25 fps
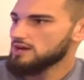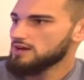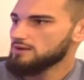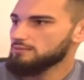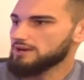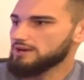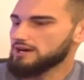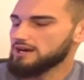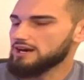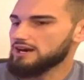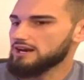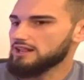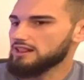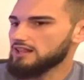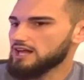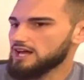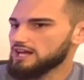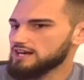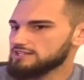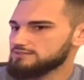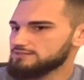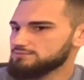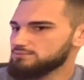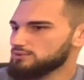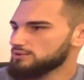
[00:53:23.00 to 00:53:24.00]
but in a
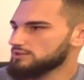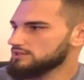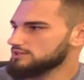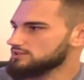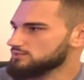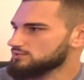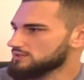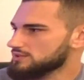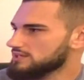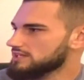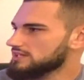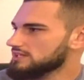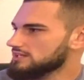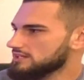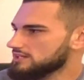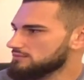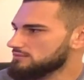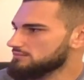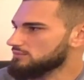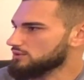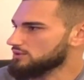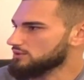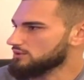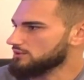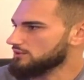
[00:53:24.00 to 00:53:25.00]
lot of sports, we're dealing
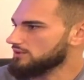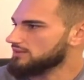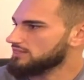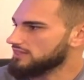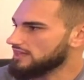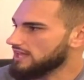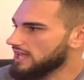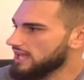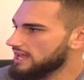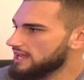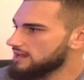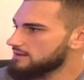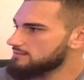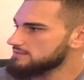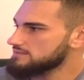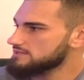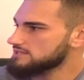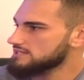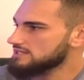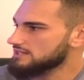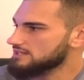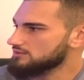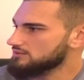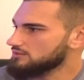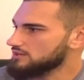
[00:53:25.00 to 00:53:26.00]
more with
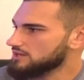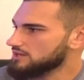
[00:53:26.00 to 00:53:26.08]
games than we